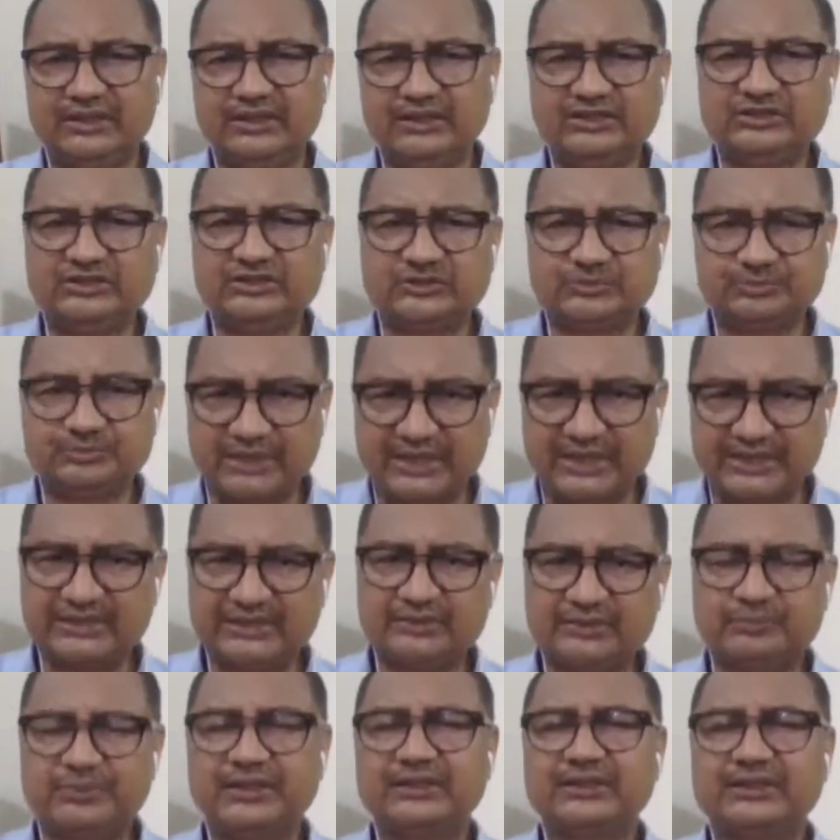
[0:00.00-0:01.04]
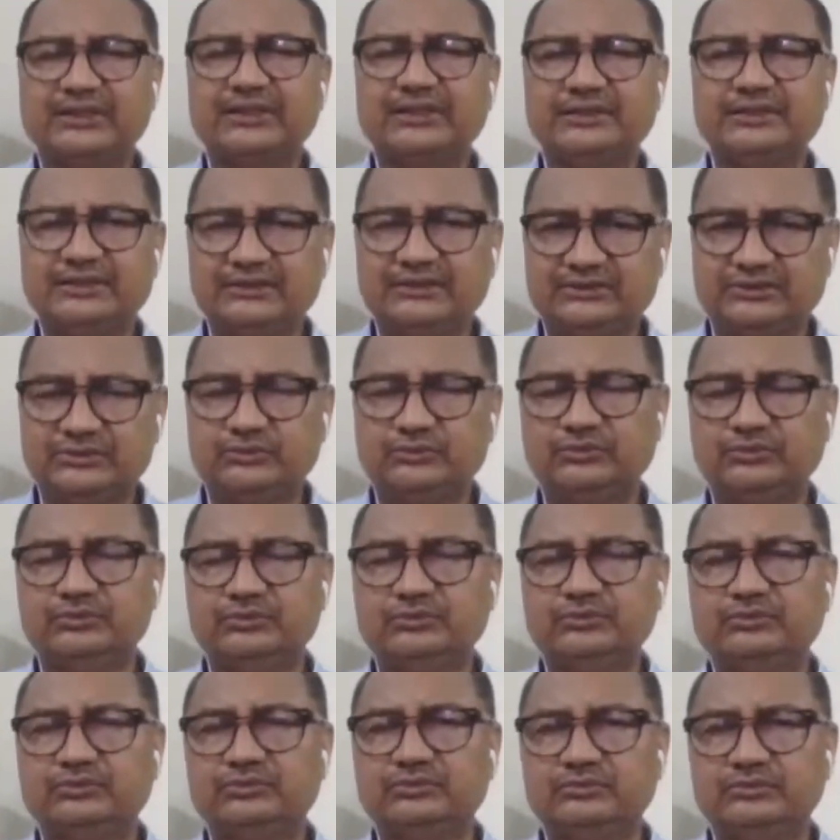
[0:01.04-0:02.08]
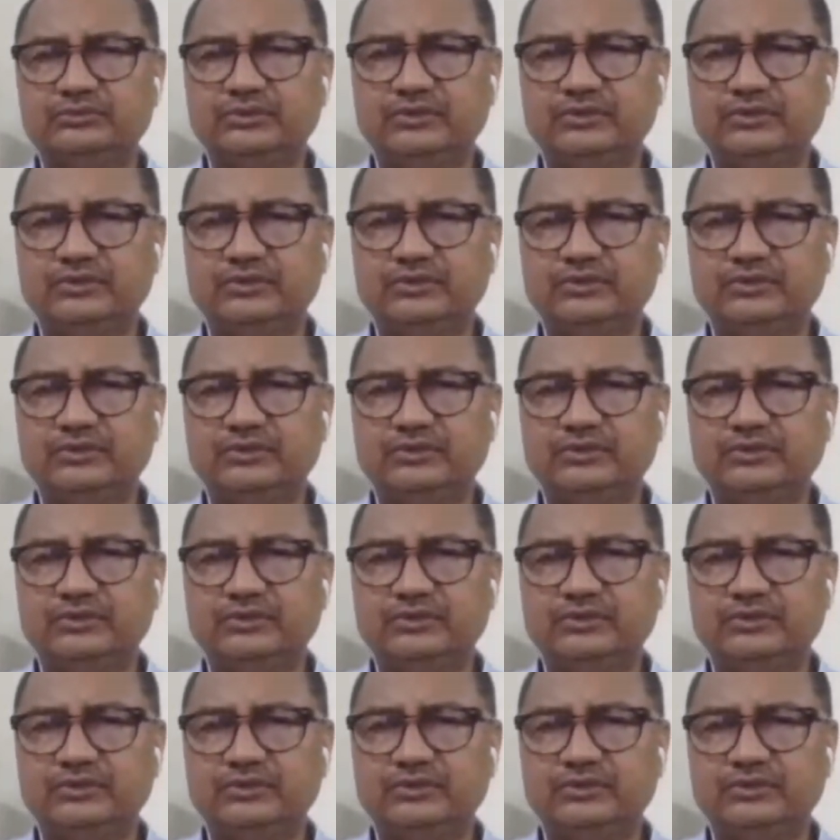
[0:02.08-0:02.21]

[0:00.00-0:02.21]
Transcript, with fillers: inspired by Gandhi's, you know,